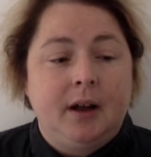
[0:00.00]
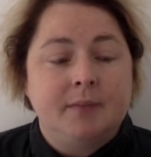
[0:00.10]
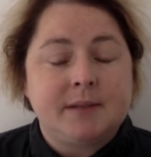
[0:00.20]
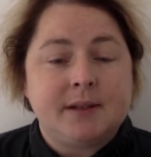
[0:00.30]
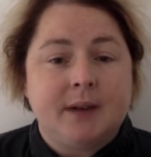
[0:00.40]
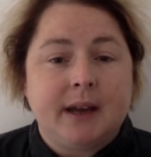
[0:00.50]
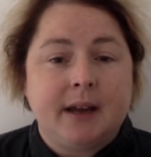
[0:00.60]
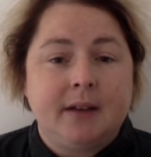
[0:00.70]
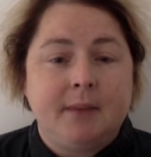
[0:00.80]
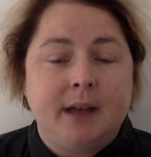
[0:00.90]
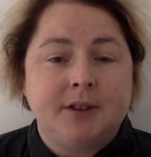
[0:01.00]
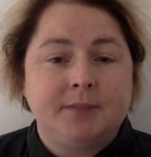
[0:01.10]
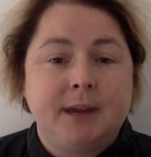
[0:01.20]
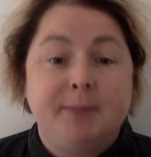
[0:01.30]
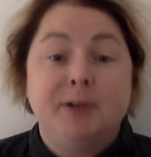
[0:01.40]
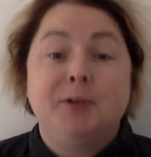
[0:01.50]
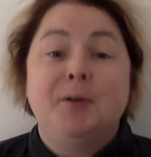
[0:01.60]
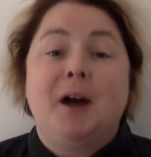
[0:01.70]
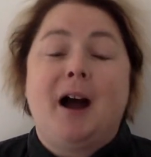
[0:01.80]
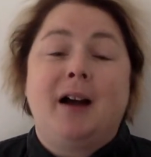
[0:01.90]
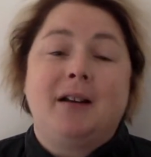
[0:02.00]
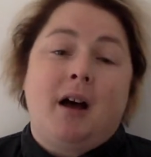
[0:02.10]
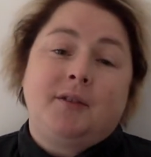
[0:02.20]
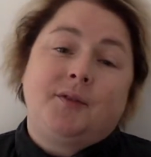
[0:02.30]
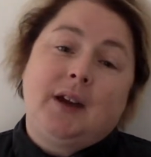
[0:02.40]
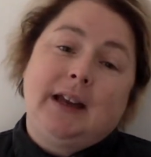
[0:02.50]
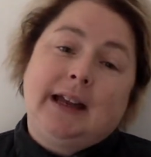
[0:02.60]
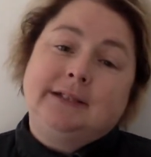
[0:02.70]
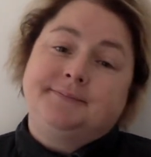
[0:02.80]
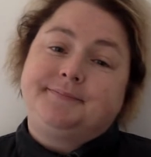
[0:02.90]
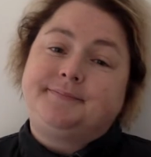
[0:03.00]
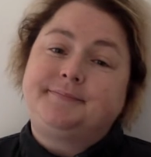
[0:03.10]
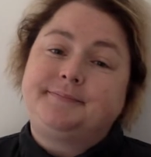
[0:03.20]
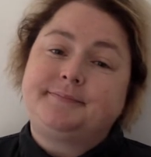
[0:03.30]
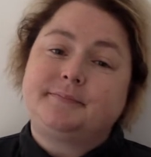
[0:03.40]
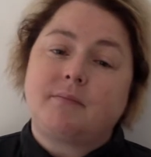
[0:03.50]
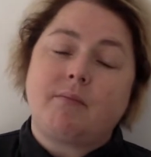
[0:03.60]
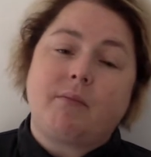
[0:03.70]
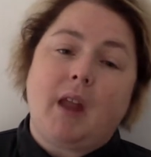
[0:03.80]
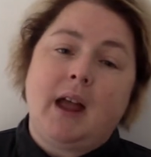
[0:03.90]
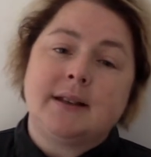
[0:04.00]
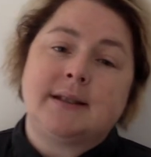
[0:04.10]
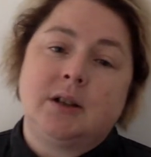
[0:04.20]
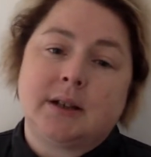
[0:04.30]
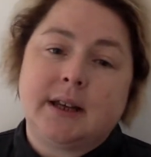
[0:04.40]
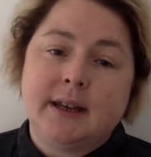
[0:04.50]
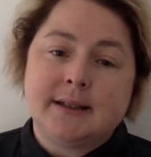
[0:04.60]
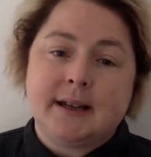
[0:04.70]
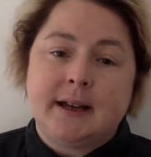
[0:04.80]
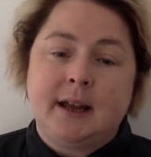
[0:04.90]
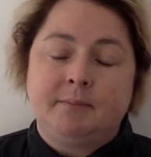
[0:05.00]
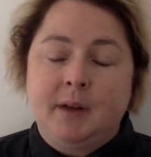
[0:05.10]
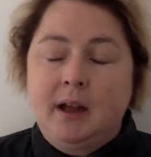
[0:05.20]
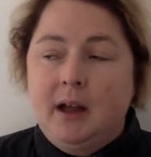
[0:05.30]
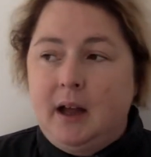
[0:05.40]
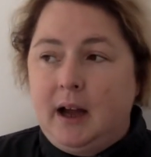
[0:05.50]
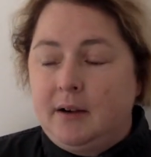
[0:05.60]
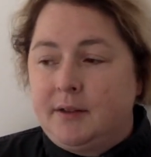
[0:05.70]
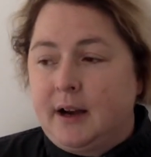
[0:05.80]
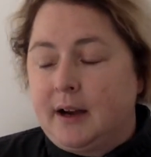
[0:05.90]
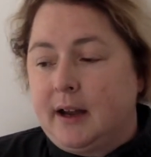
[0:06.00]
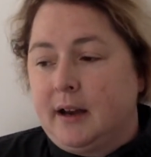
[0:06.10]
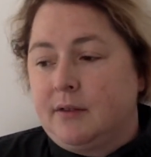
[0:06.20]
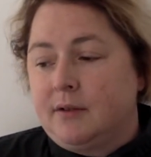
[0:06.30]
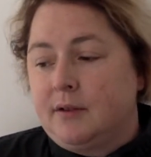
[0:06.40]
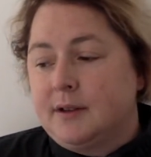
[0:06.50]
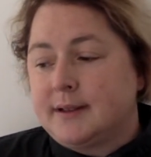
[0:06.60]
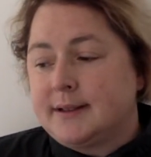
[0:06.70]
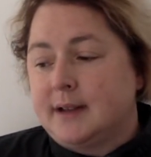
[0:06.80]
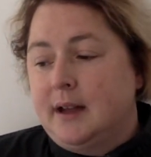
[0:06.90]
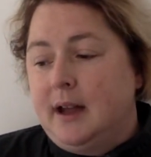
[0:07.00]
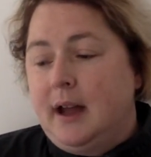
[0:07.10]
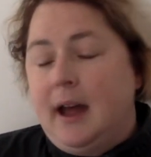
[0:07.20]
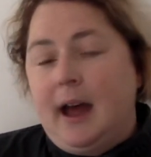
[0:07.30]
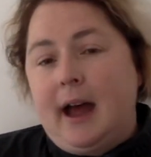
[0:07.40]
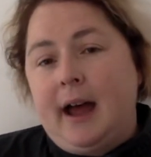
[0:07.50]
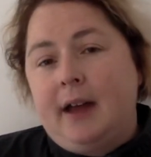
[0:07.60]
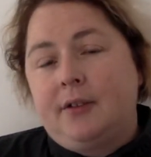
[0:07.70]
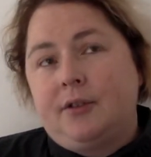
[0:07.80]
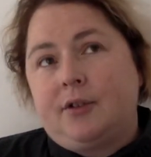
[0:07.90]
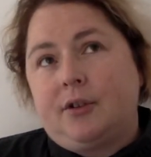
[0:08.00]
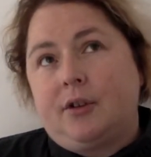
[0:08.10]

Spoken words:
So I can imagine people who are not feeling as lucky as I am, how they're getting through this. And